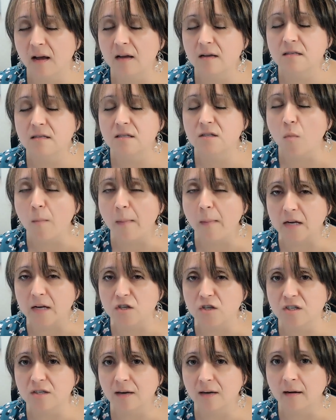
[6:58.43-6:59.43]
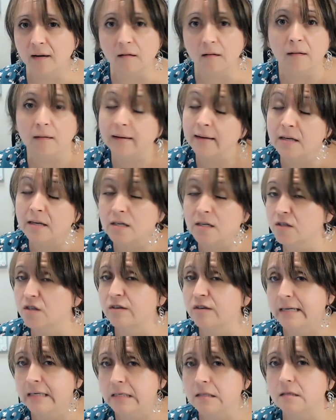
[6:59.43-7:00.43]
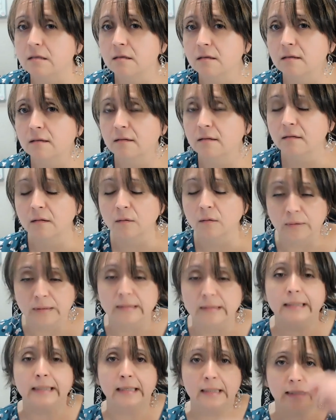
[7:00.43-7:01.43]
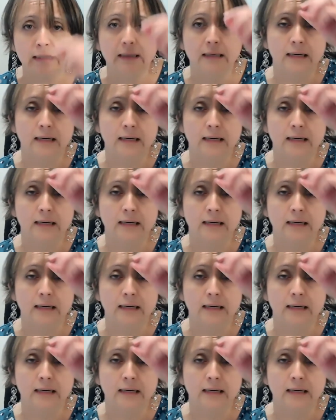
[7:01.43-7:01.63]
so much in all industries, really.